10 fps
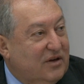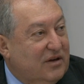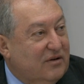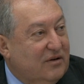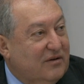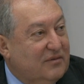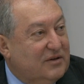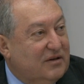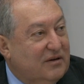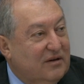Cherenkov
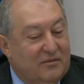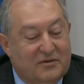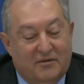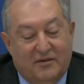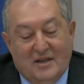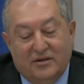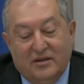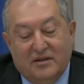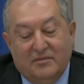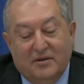
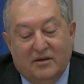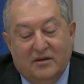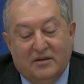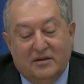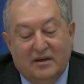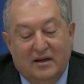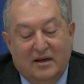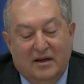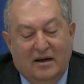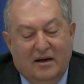observations because
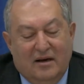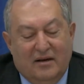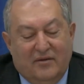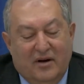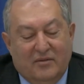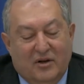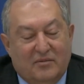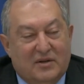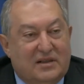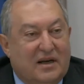if I'm
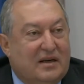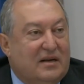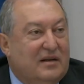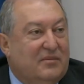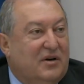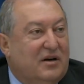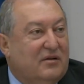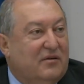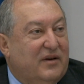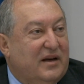not mistaken, a
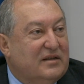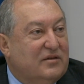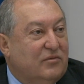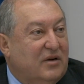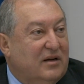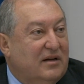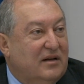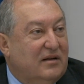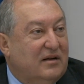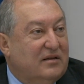part of HESS 1
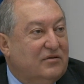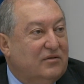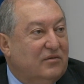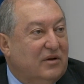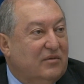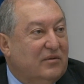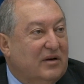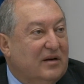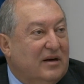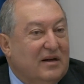and HESS 2 were,
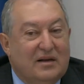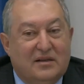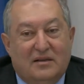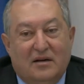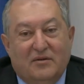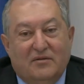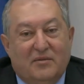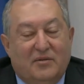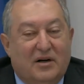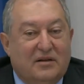were some of
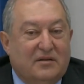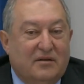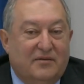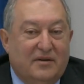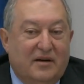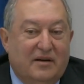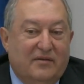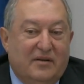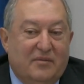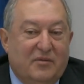the parts of,
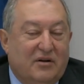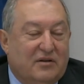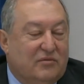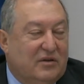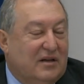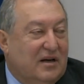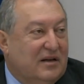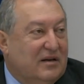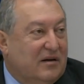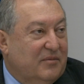of the mirrors were done
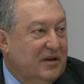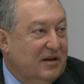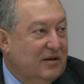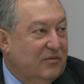in Armenia.